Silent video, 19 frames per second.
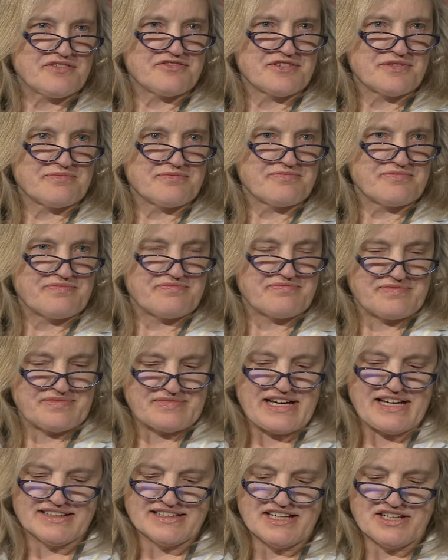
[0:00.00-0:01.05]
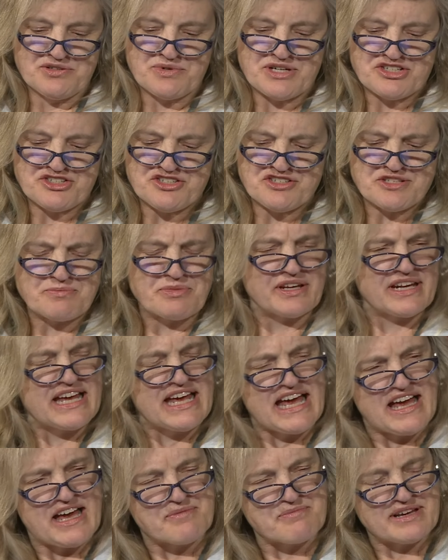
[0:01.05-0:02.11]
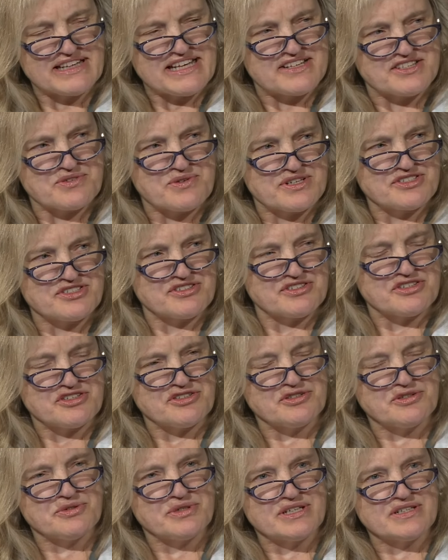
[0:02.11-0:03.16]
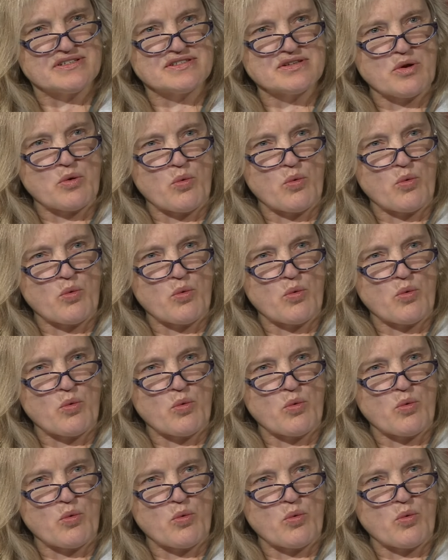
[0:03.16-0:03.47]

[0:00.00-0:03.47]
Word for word: from online questions, but my last question to you is,